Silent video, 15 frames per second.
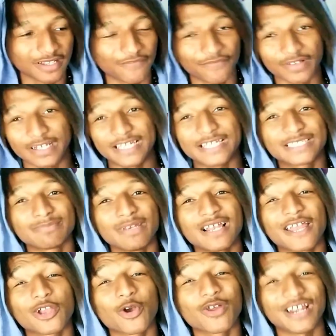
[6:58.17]
Feliz
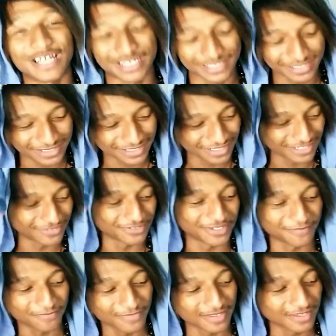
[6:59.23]
Miércoles.
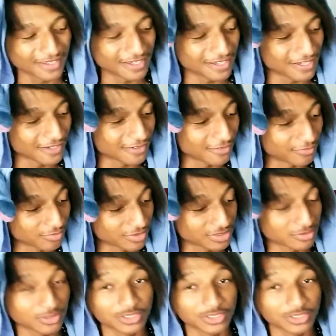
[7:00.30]
Anyway, with some